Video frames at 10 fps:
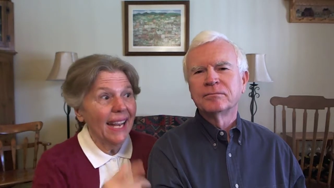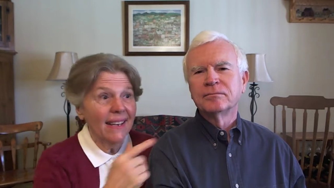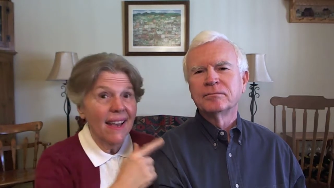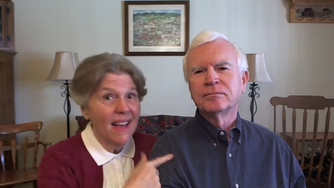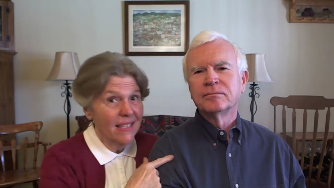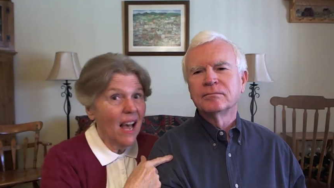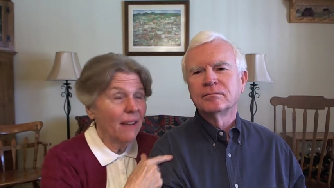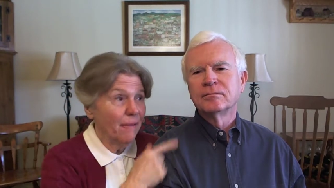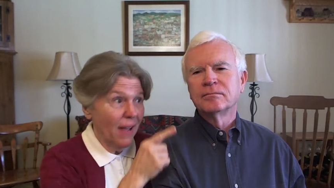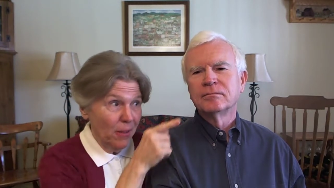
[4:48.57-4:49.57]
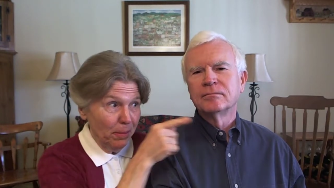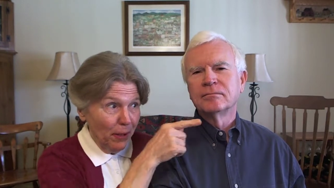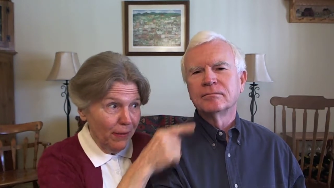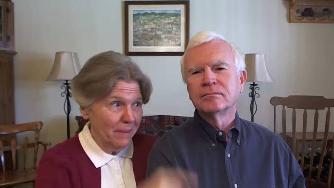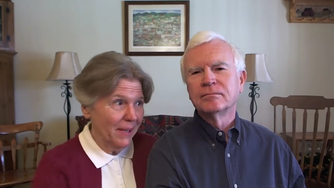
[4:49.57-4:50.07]
Speaker 1: it. Todd found the
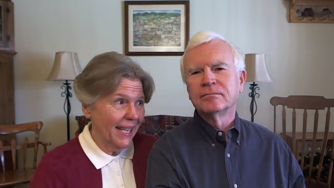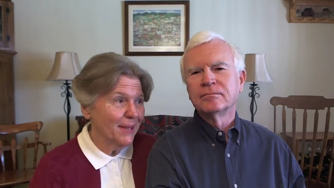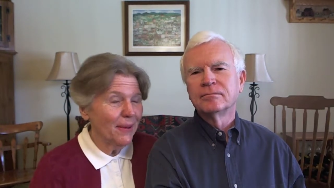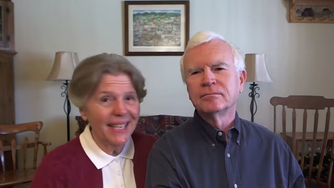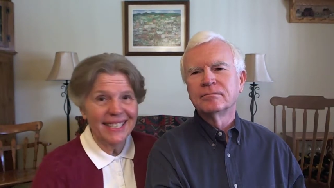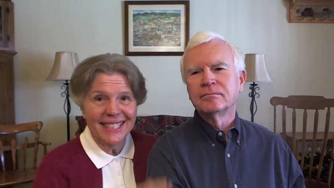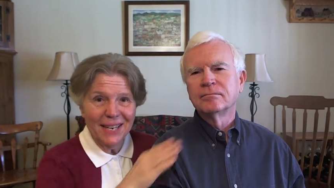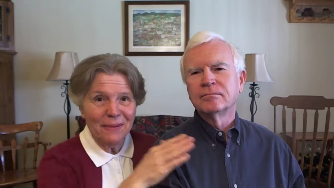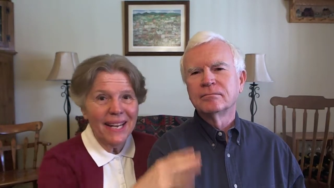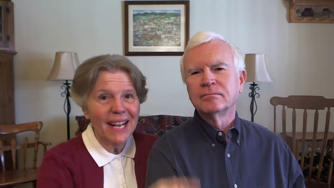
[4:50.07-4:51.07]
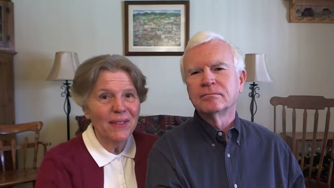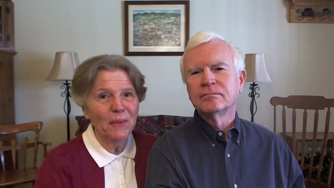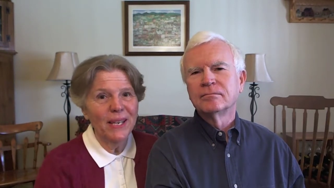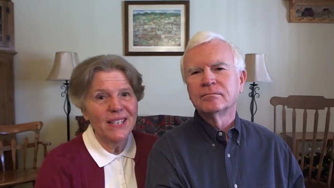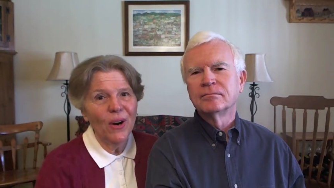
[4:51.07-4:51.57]
perfect place where I can see it right out the
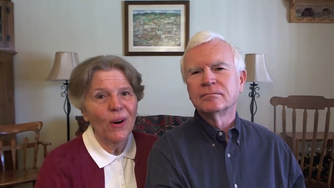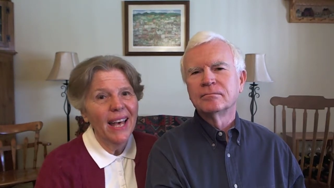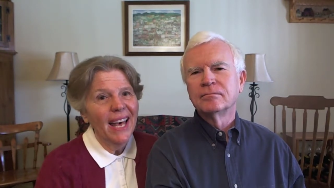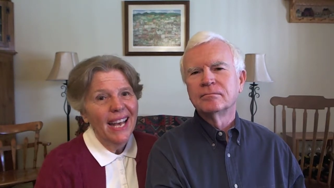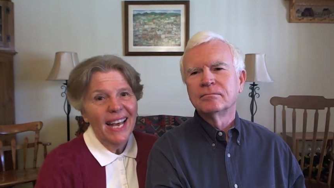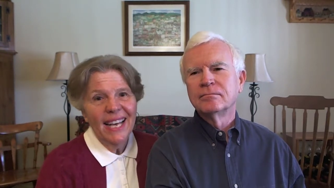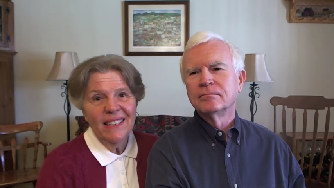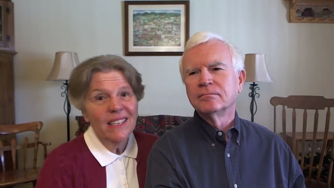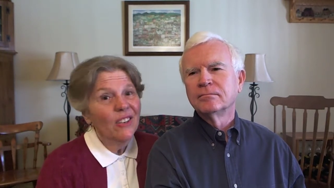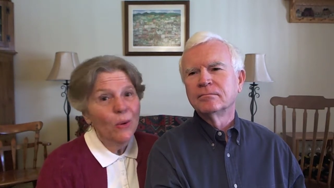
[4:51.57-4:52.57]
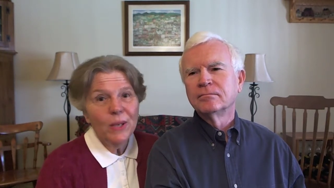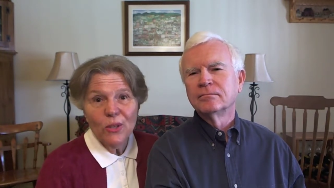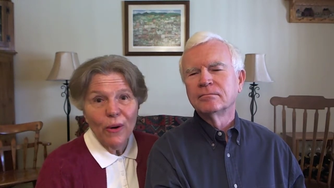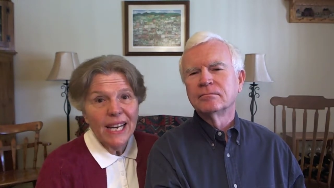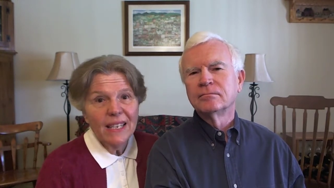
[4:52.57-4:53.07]
window. And you know what's
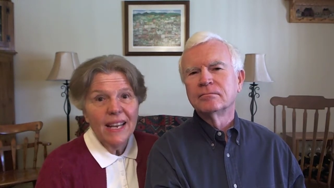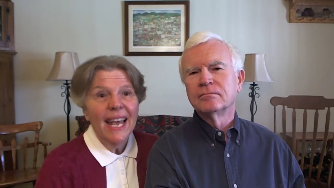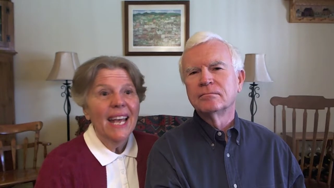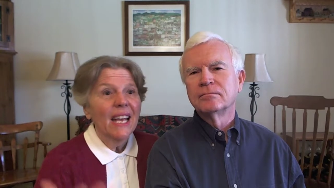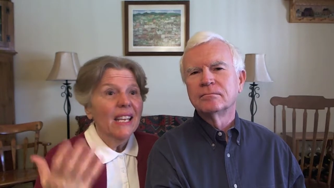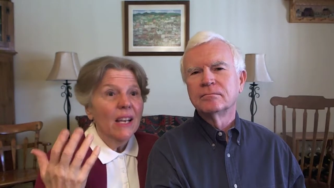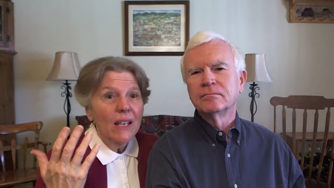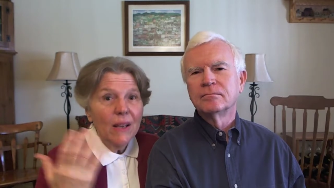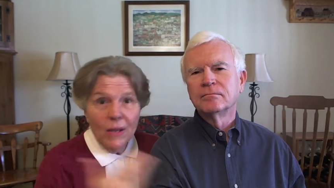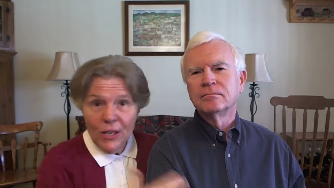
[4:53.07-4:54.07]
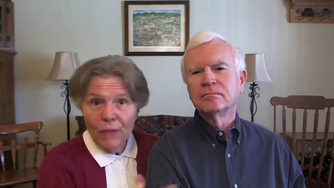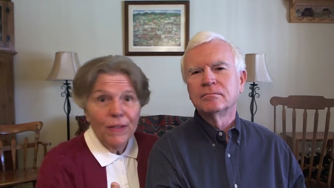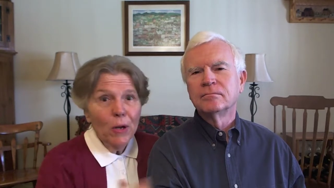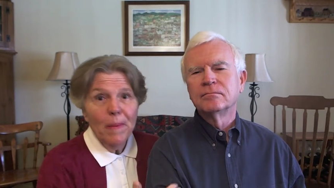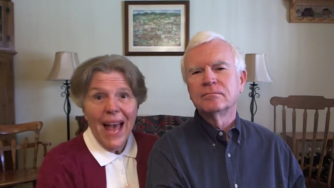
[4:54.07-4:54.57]
great? you
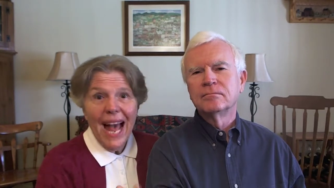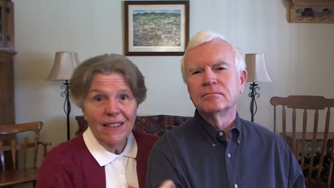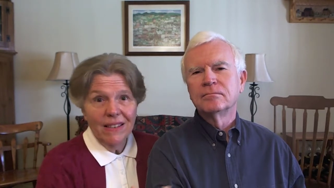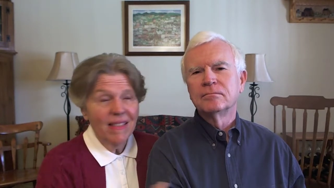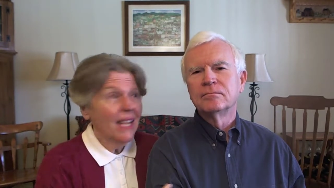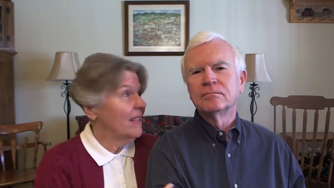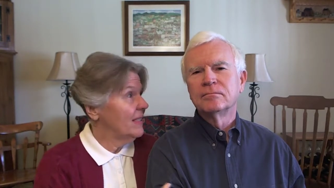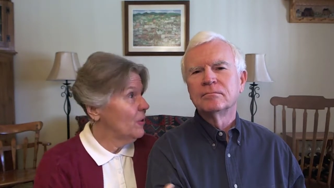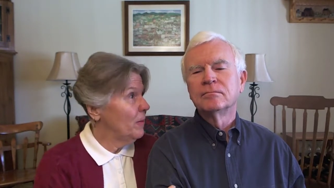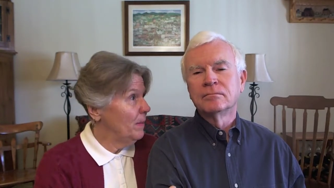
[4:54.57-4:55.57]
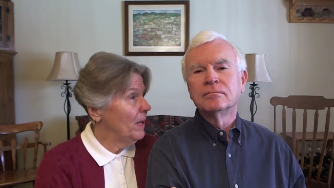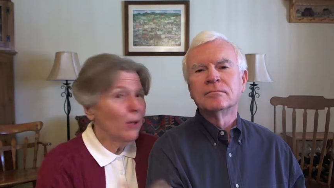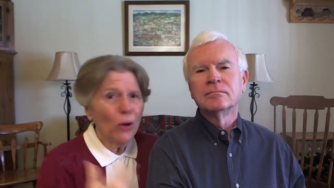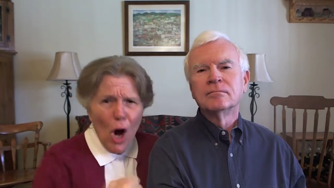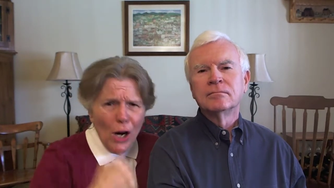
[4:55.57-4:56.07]
feel bad to think that so many
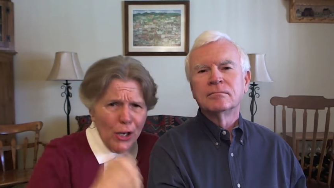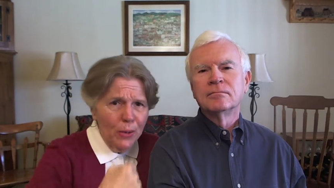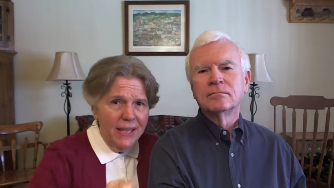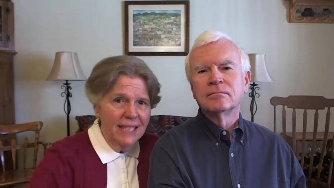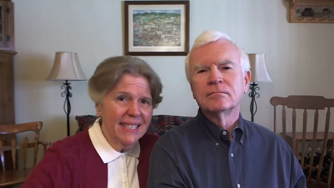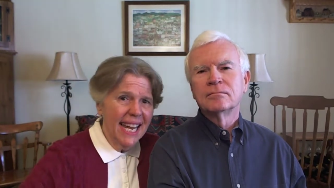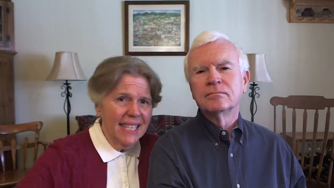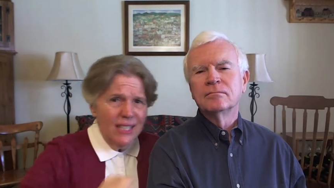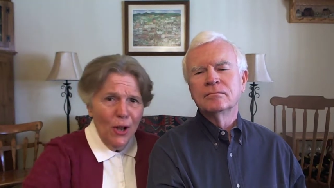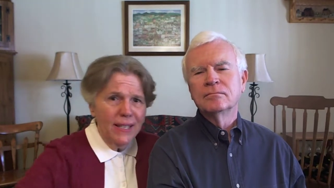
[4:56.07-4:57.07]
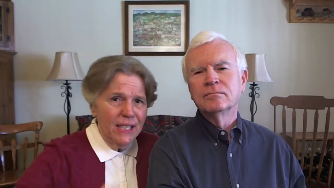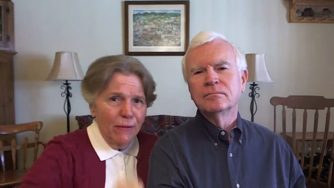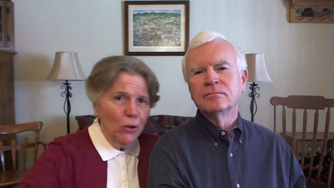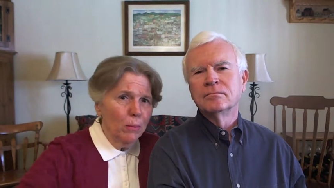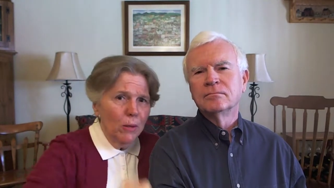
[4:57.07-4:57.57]
people are arguing these days and all these
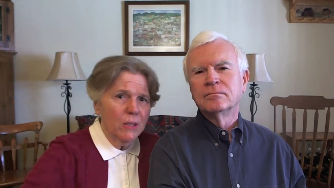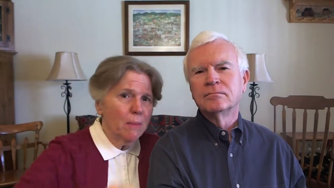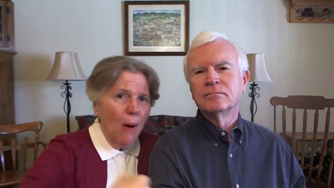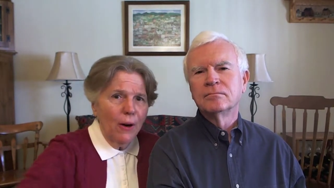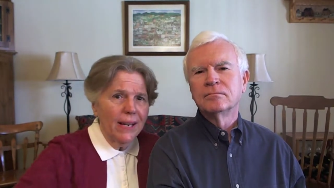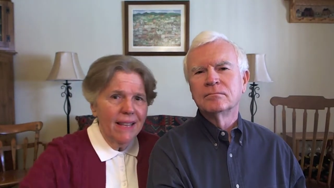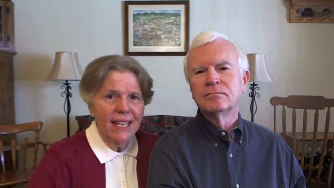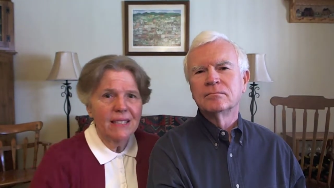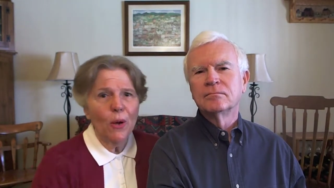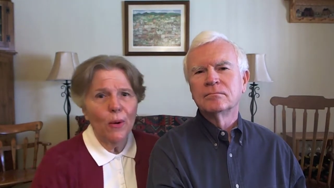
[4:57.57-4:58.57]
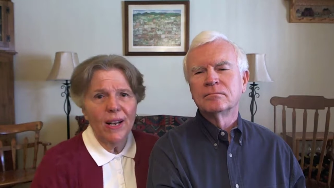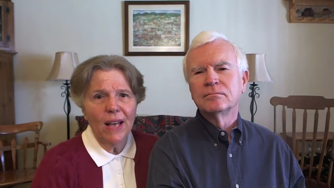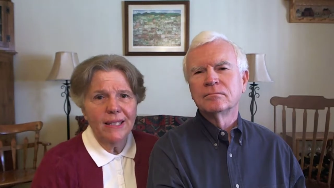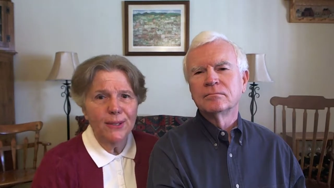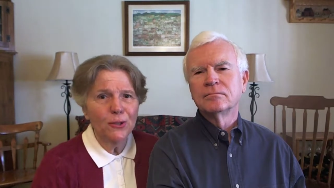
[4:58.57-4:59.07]
verbal sparring things going
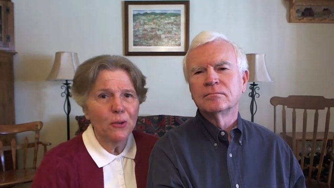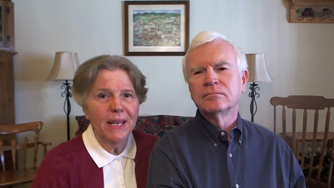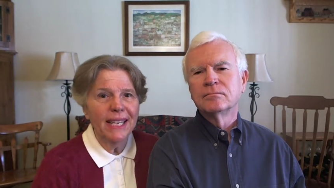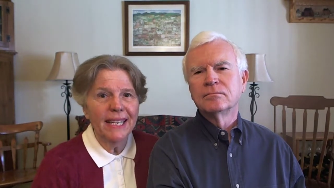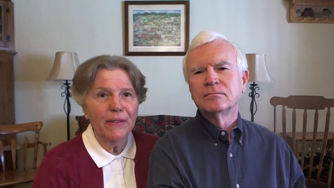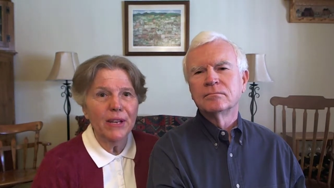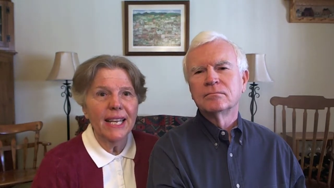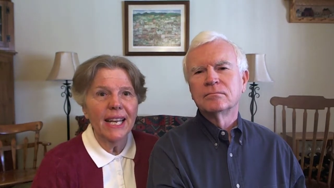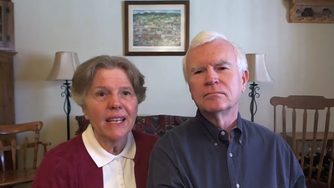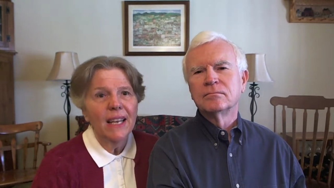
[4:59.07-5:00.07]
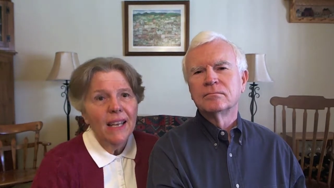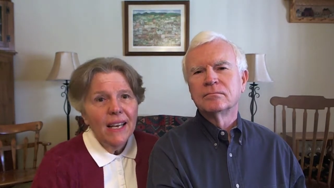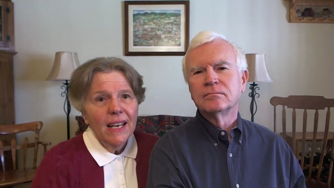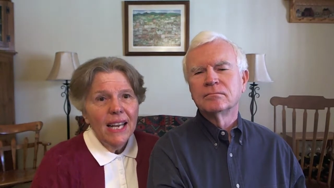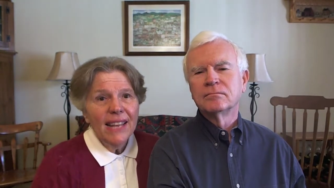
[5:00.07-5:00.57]
on on social media and everything.
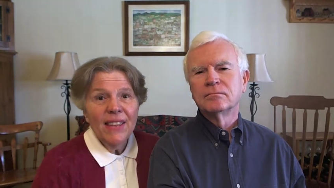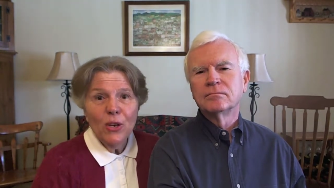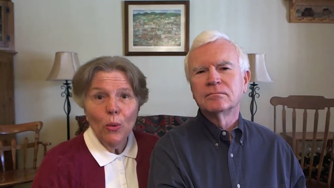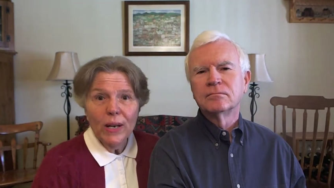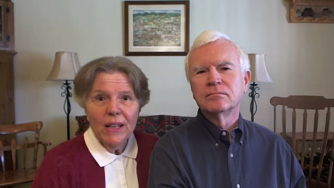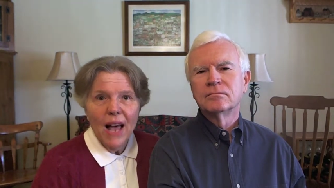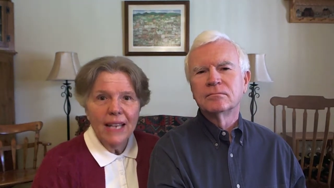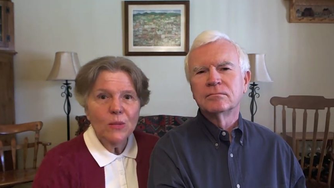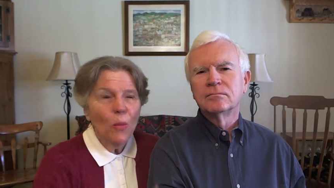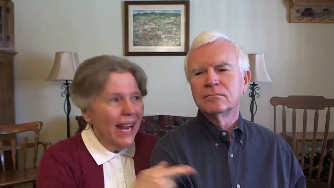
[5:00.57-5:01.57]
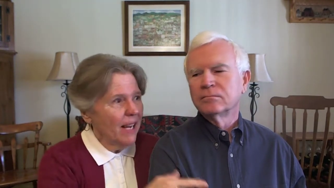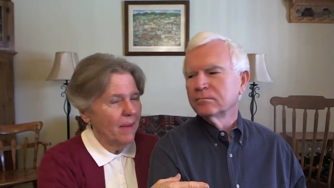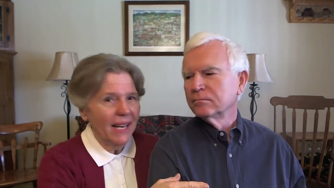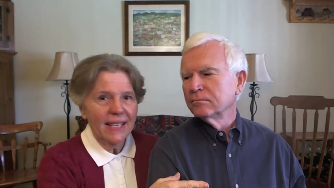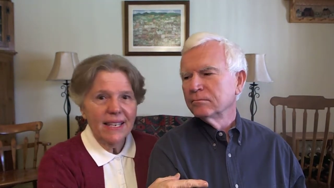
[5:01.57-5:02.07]
And then you realize, wait a
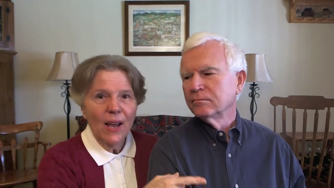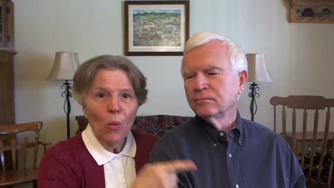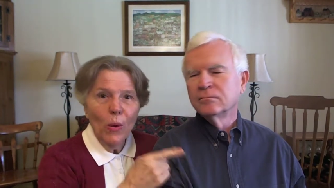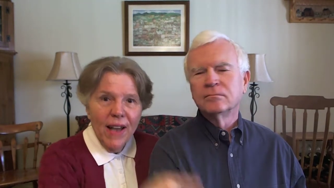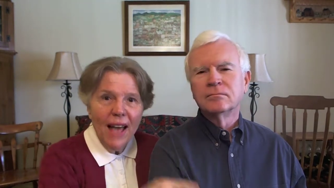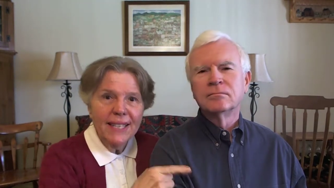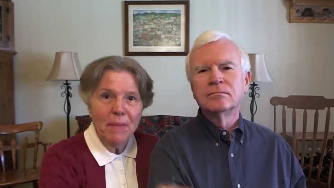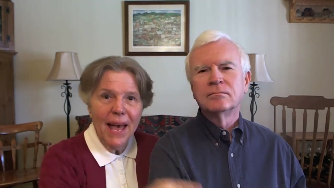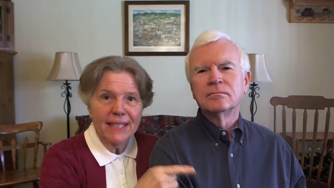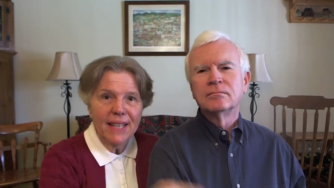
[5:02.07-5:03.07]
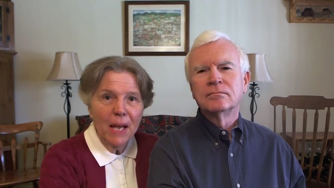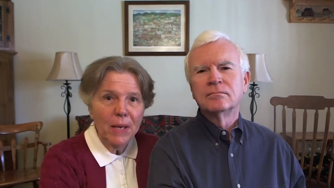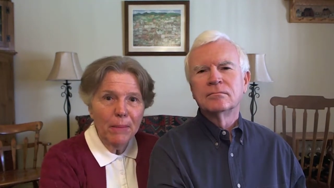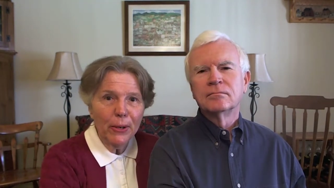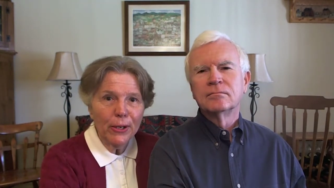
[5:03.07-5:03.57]
minute, we're not as bad as
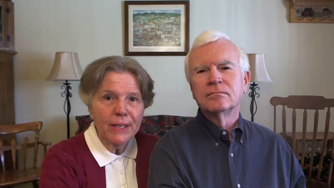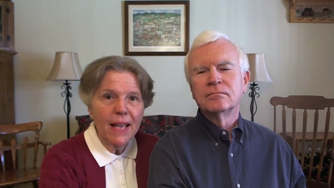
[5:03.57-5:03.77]
hummingbirds,